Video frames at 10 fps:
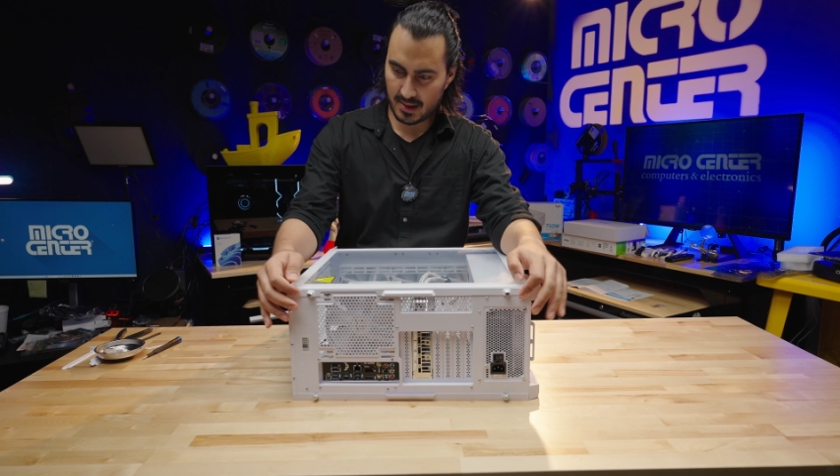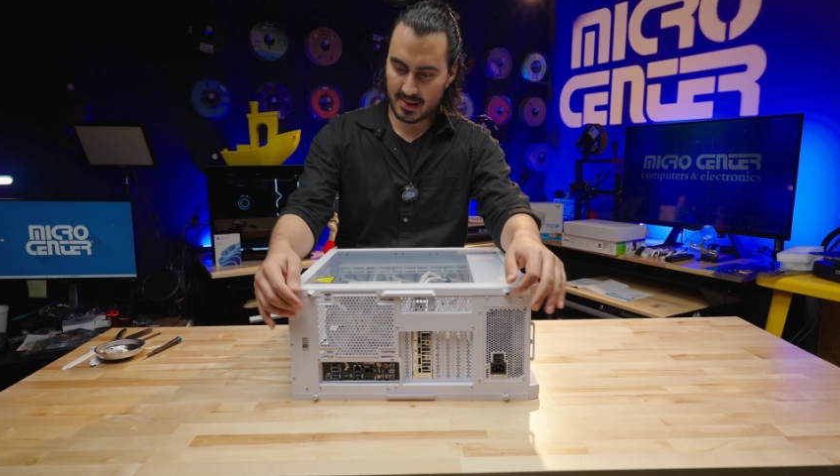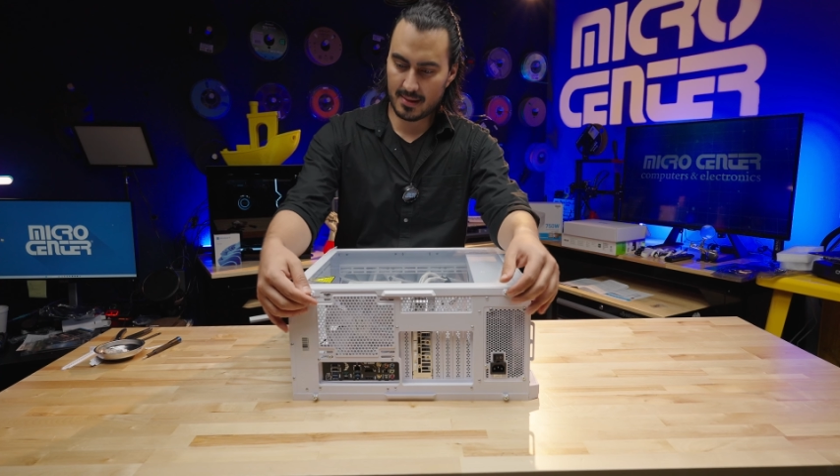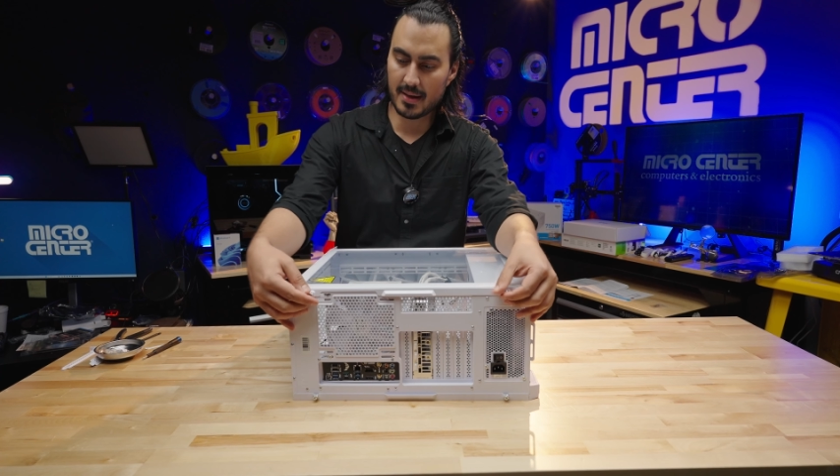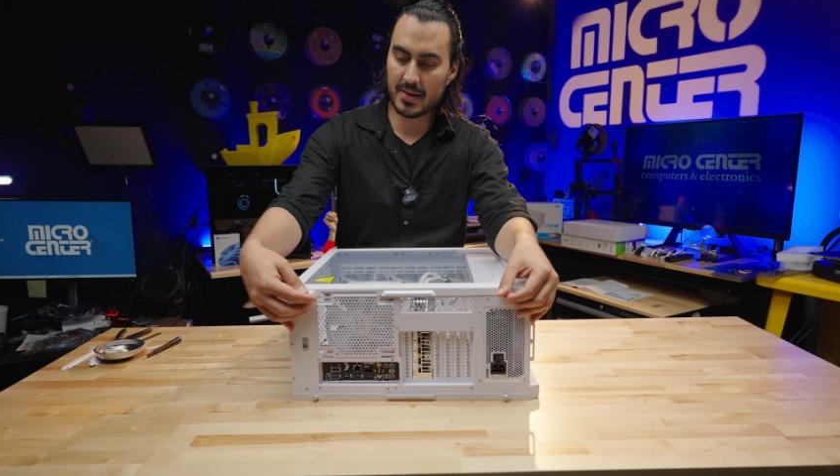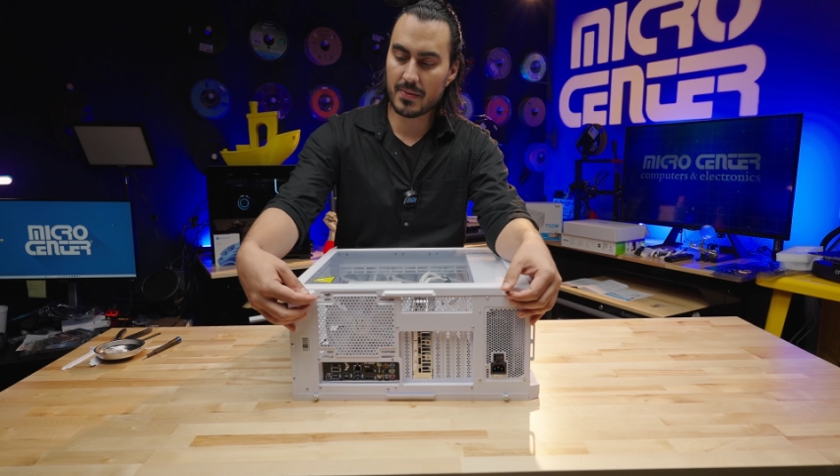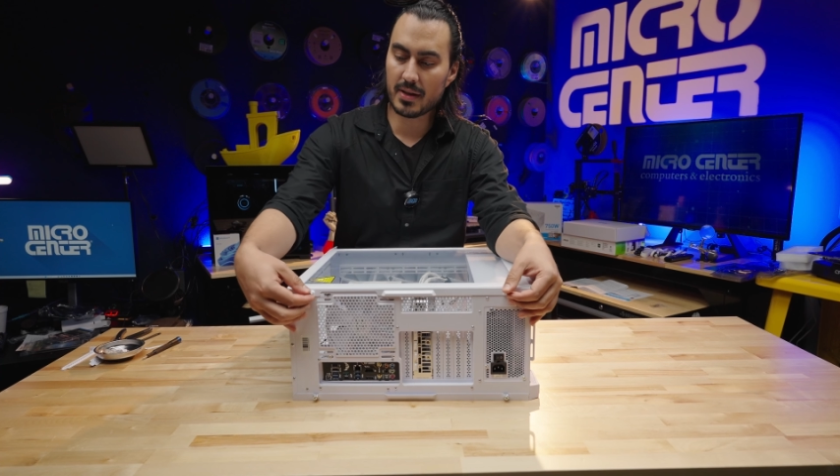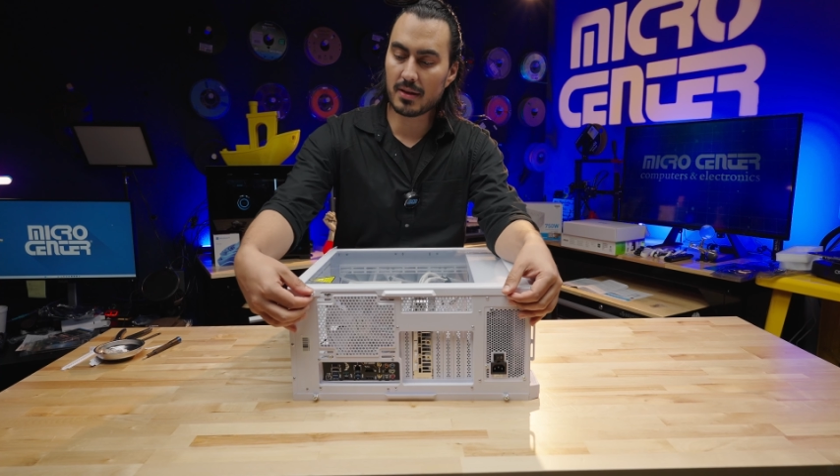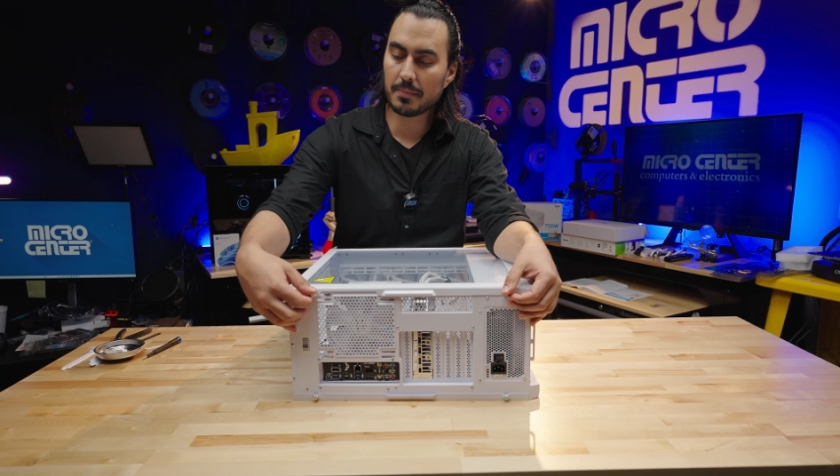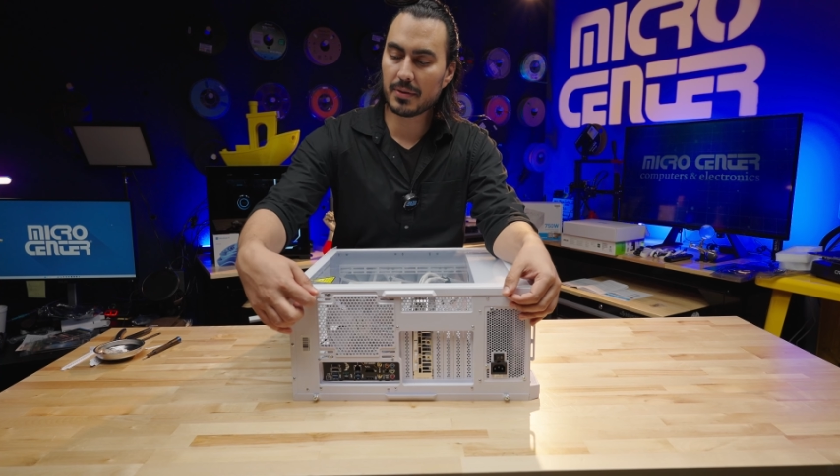Slides
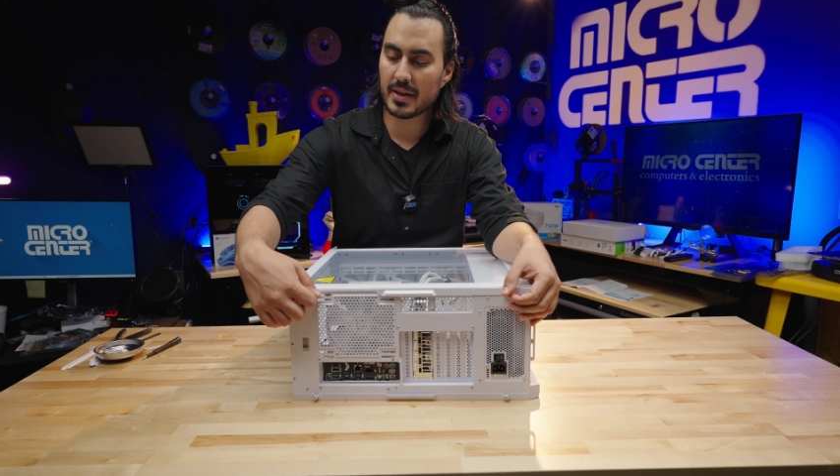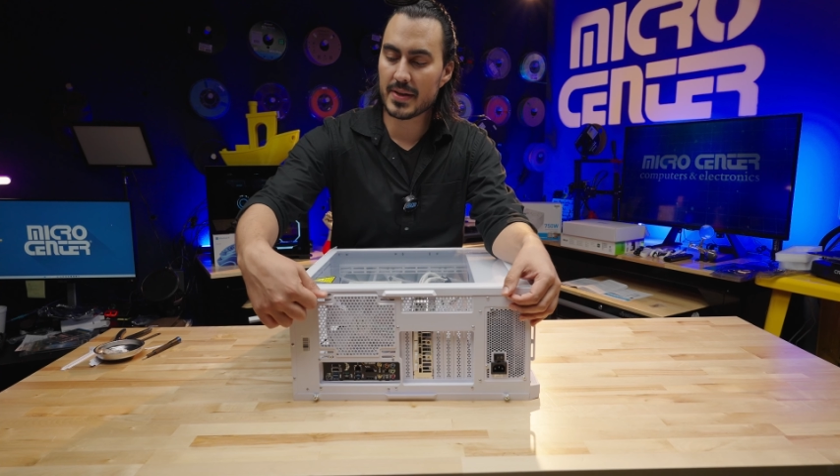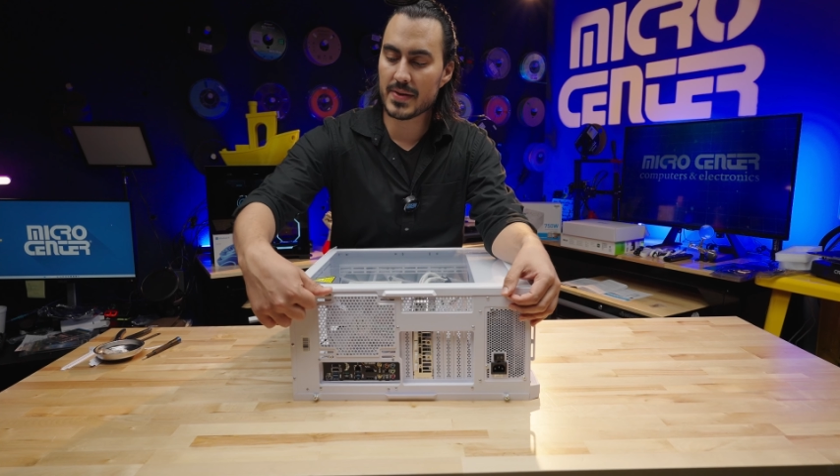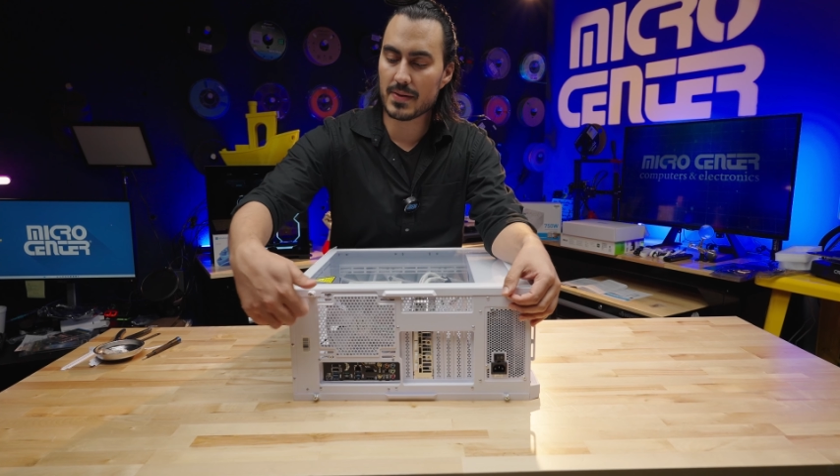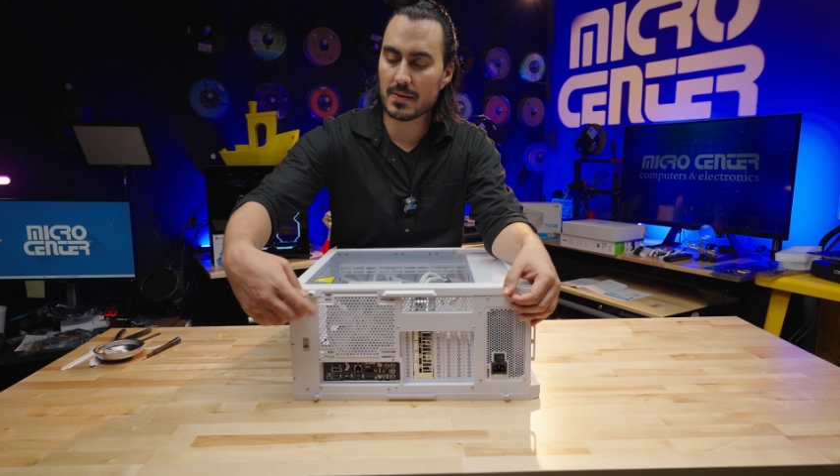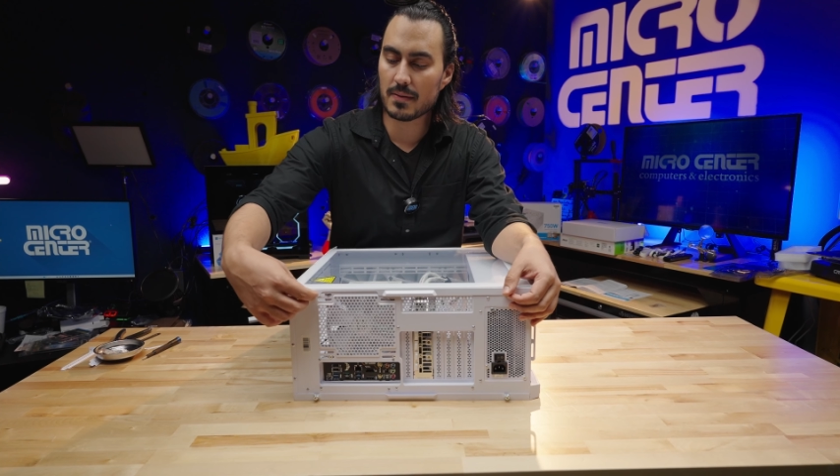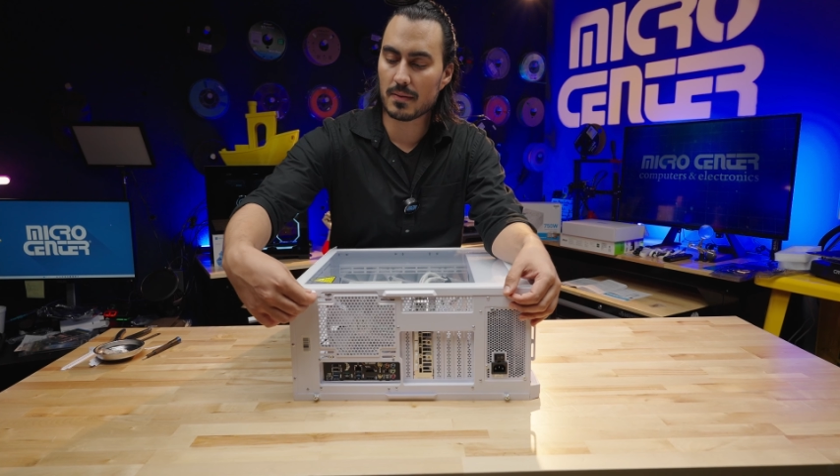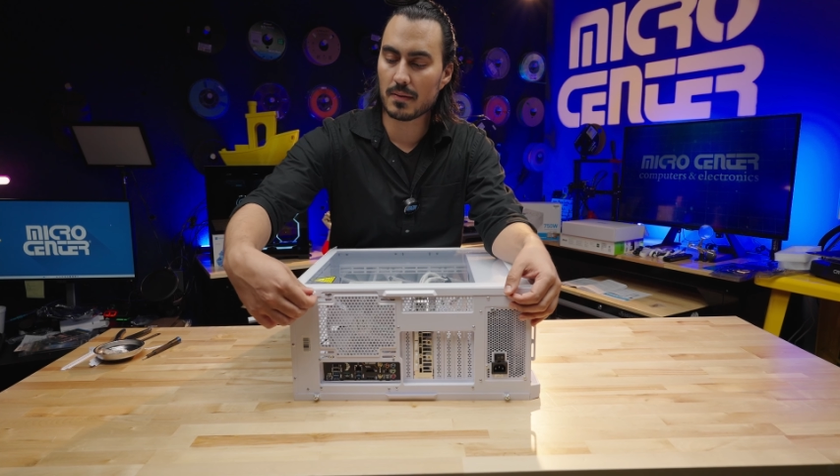right into place.